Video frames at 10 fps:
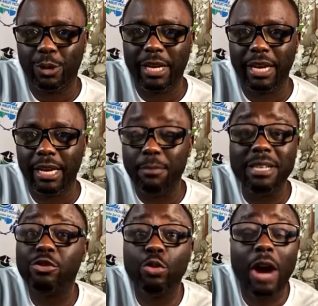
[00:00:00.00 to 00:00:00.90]
Okay, it
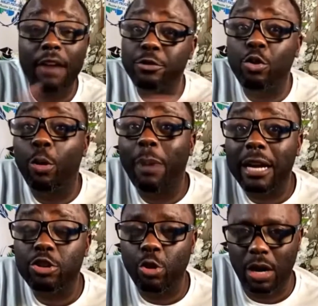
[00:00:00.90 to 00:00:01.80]
means you have to go
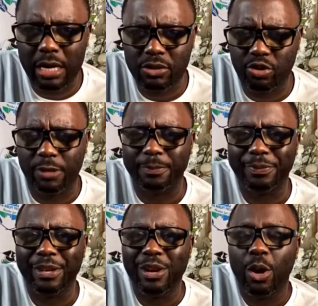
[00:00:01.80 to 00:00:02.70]
back to your country.
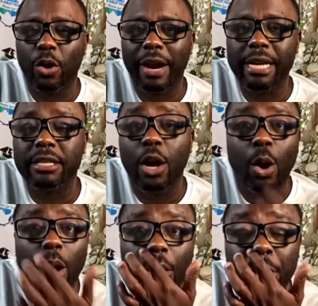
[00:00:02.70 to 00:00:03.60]
All right.
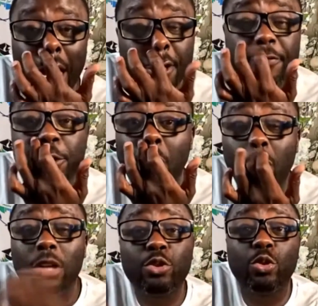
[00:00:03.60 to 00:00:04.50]
Now, if you
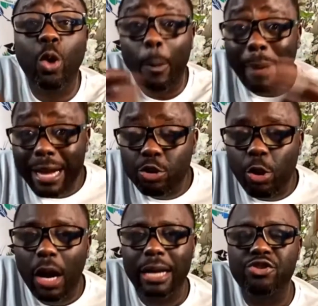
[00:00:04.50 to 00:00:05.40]
don't want to go back
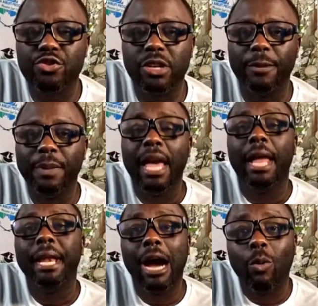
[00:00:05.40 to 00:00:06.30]
to your country,
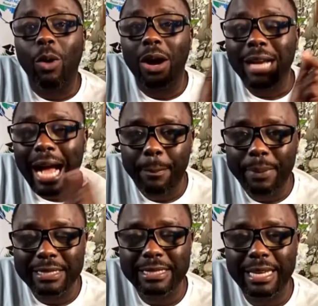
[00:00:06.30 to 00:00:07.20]
now what
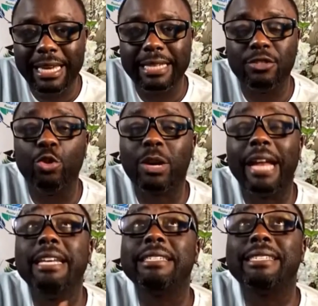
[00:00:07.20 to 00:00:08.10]
happens is you
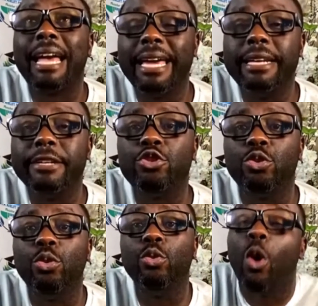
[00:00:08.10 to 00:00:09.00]
can decide
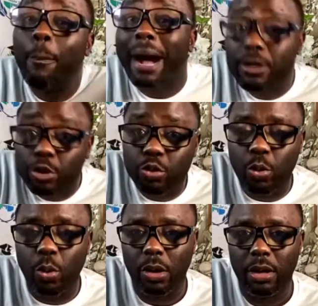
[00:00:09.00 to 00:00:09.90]
to go back to
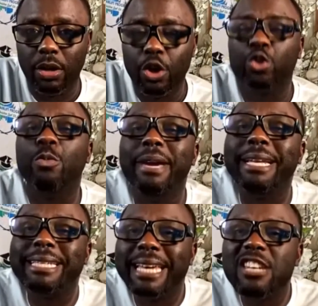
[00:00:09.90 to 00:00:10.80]
school to
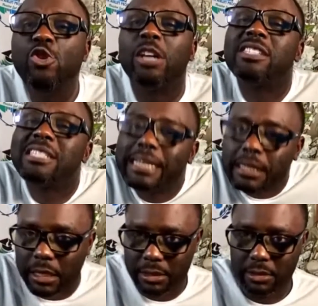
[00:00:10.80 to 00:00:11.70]
maintain your
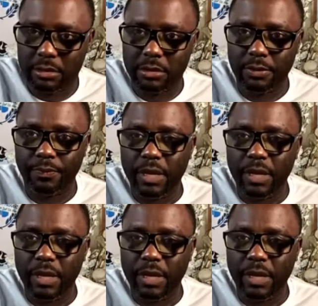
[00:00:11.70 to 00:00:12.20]
status.